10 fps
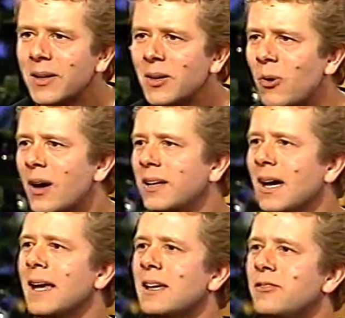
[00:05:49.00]
What
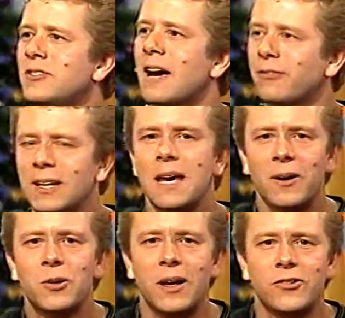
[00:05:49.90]
kind of daft Labour
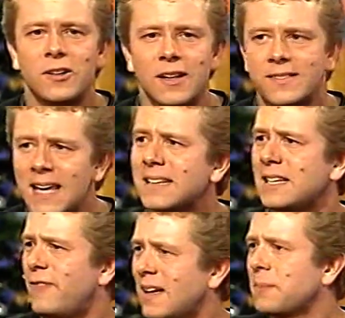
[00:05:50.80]
question is that?
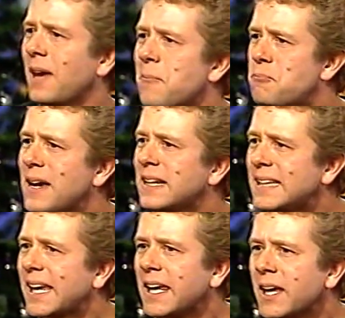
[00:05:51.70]
In fact, I'm getting pretty
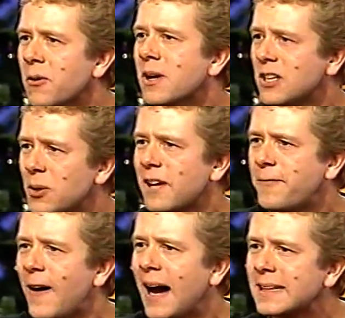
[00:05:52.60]
sick of you. Do you want to
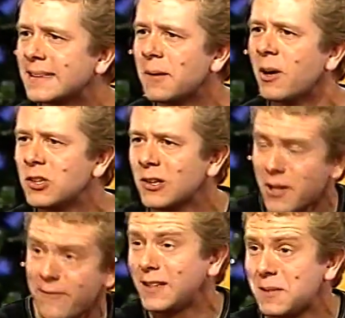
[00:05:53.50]
fight? Come on, just
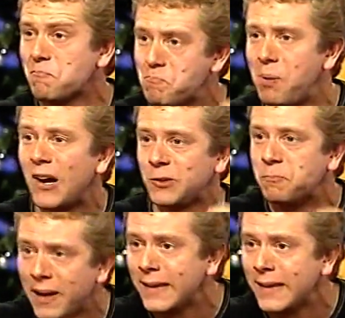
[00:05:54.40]
looking for some boss, bitch,